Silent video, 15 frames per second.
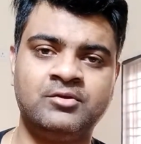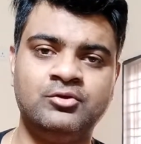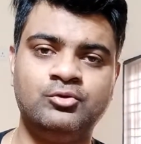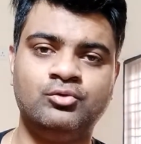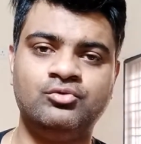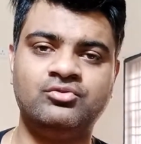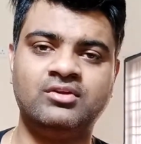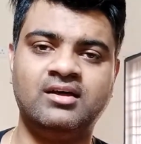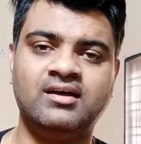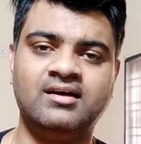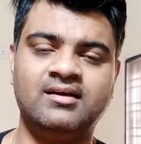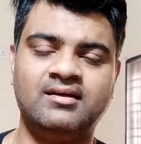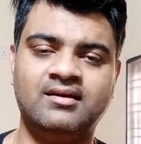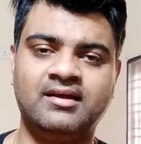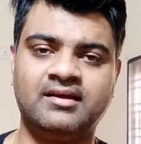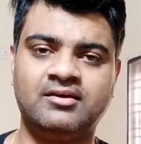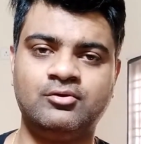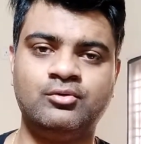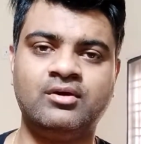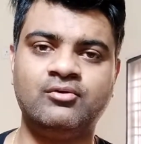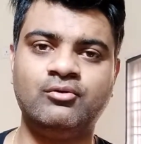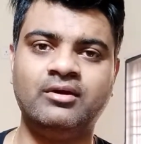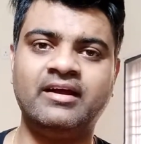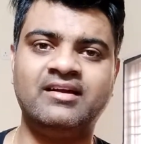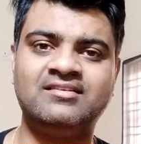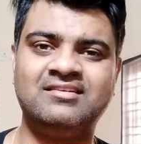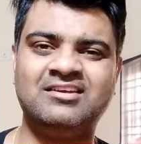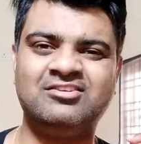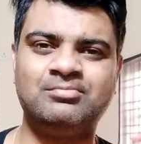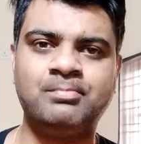use uh, like you will get
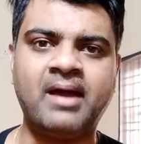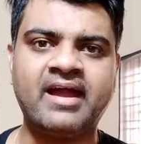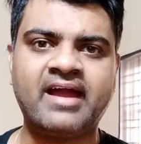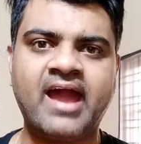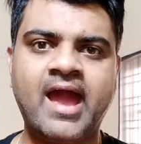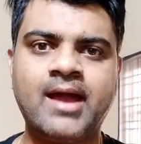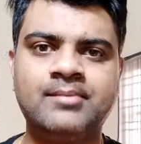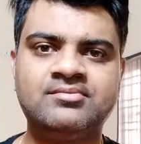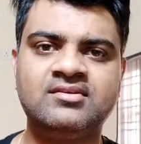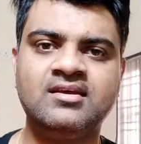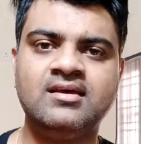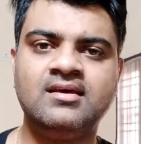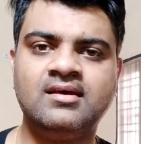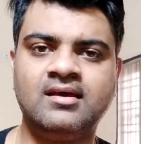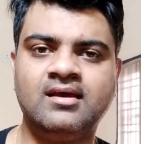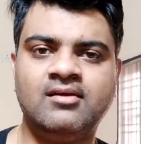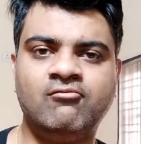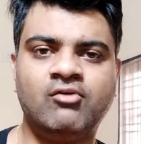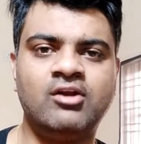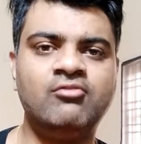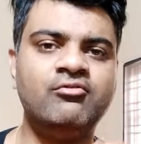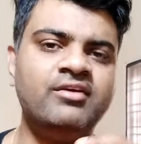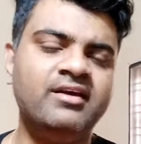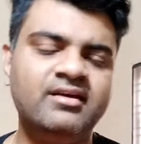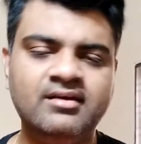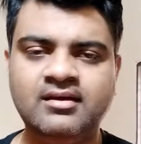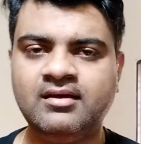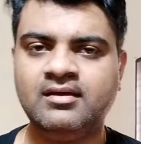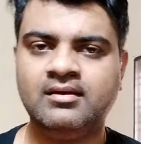six pack apps in one week